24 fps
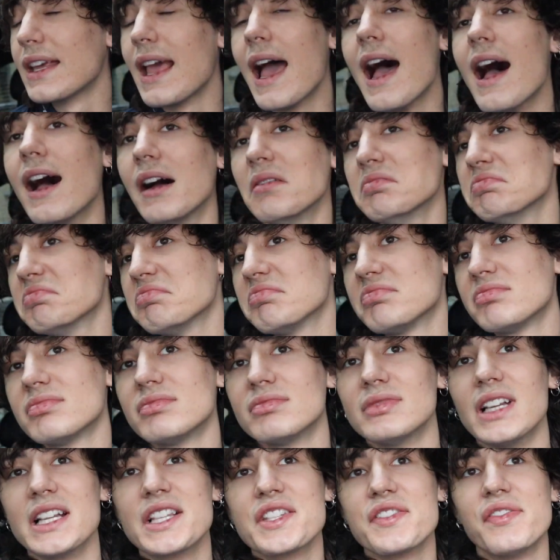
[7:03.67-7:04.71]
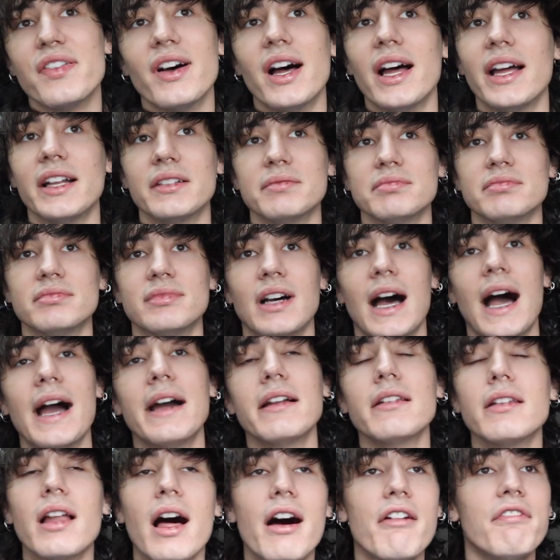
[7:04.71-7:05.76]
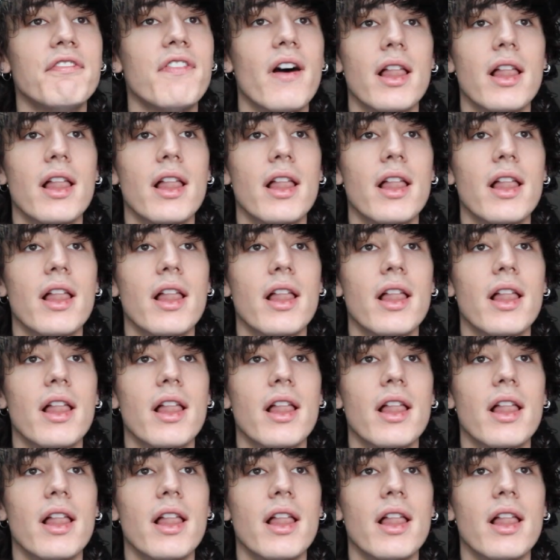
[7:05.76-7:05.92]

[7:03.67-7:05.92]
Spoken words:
Yeah, it's fun. I love